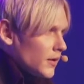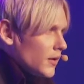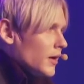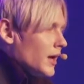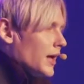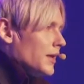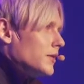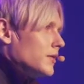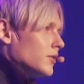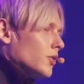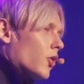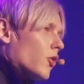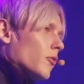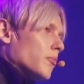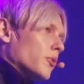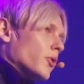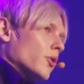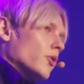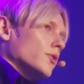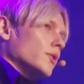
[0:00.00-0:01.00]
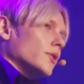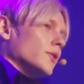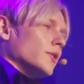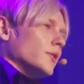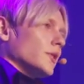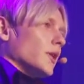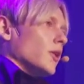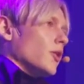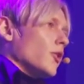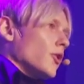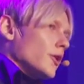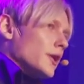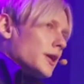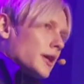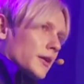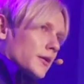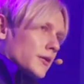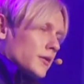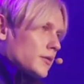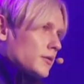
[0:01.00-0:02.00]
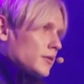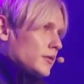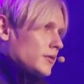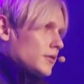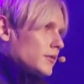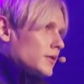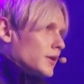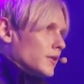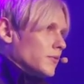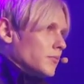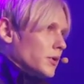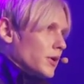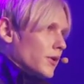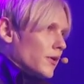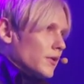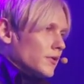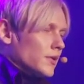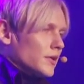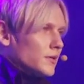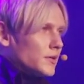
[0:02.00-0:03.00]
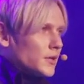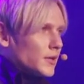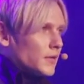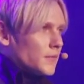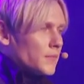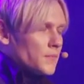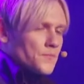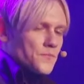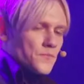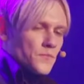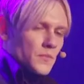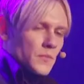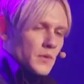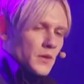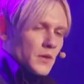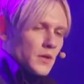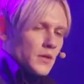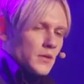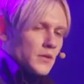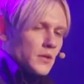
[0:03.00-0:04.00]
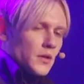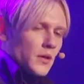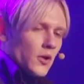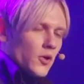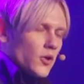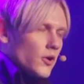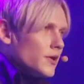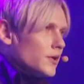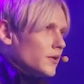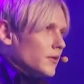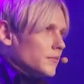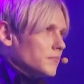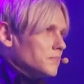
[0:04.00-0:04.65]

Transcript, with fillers: And this whole process is a learning experience. It's a, it's a learning